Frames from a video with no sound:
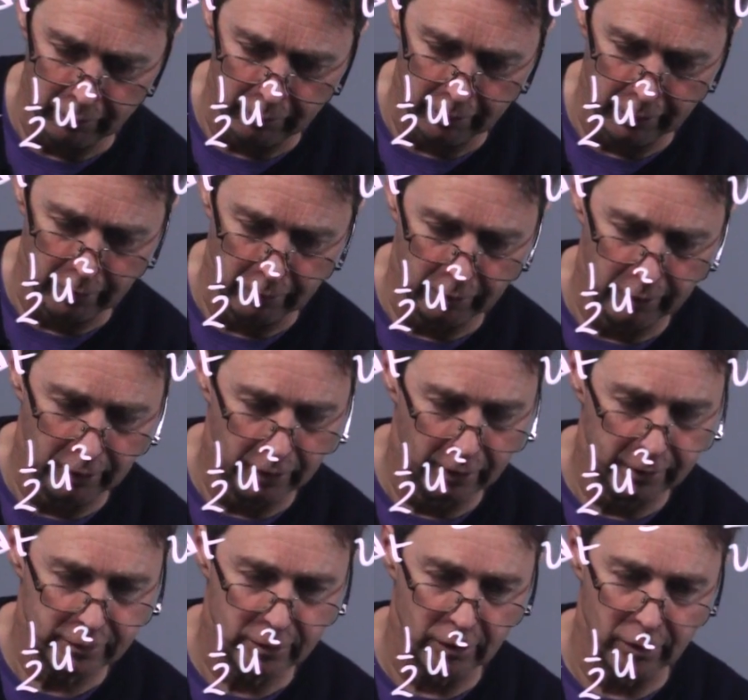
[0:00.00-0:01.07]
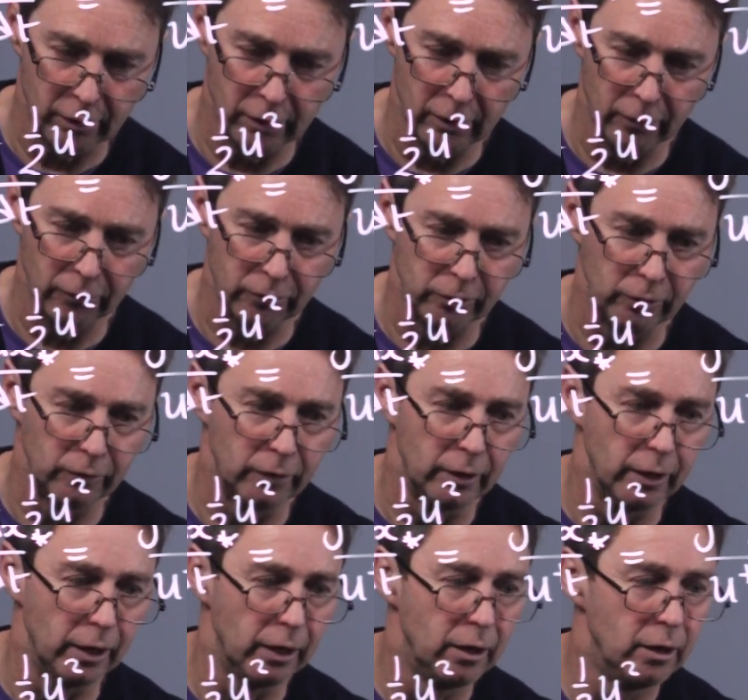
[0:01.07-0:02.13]
round here, it's going to go through
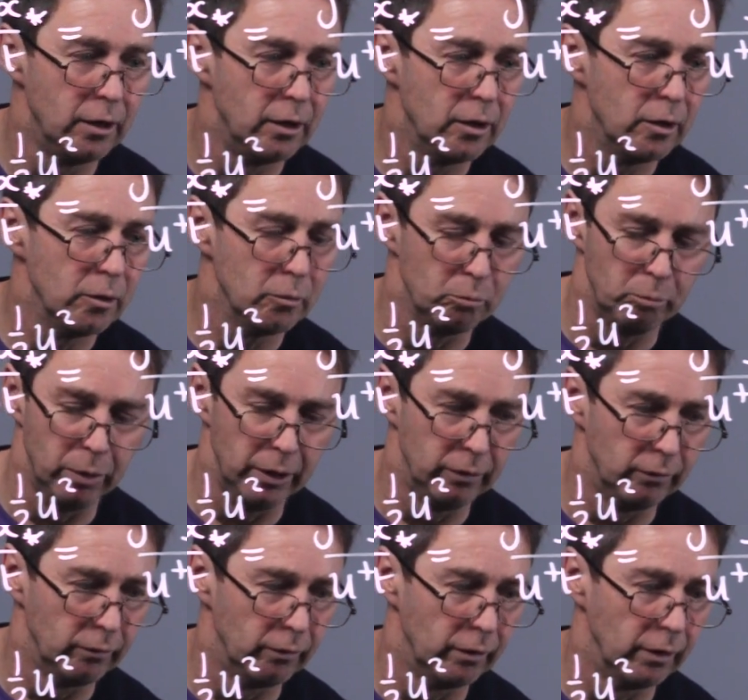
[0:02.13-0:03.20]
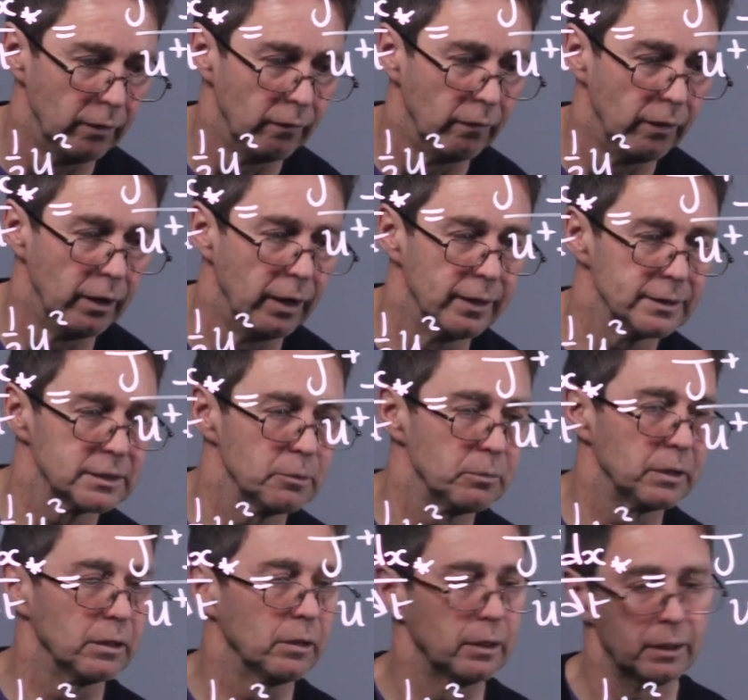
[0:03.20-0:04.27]
there, bent round there,
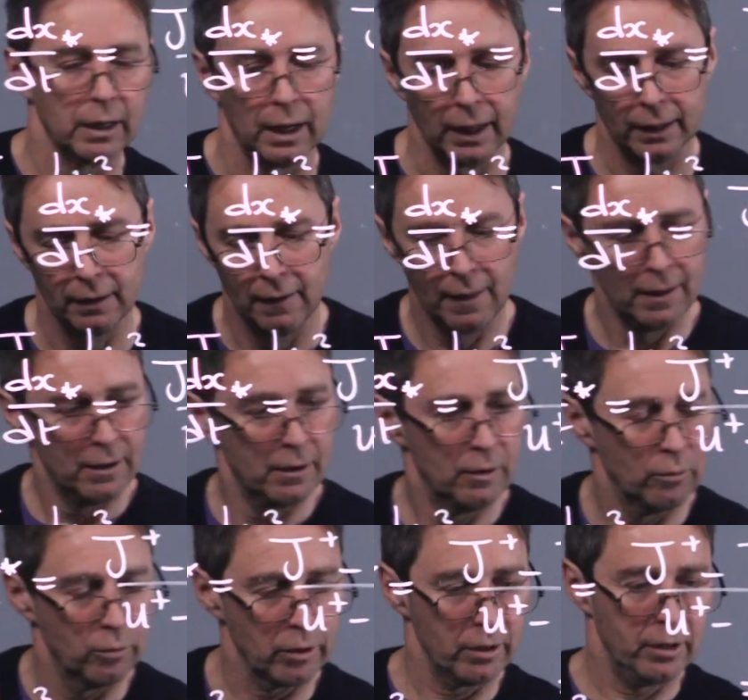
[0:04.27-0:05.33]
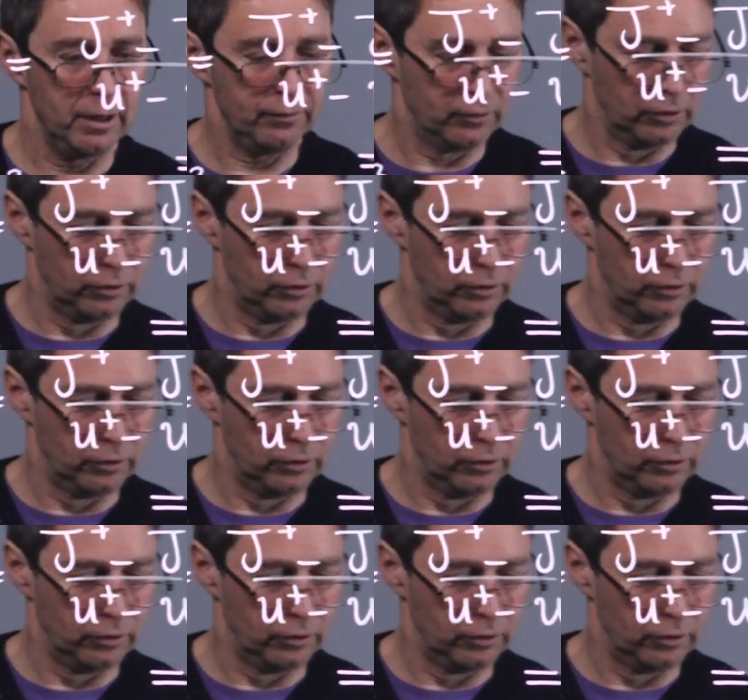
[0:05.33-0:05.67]
something like that. What I have to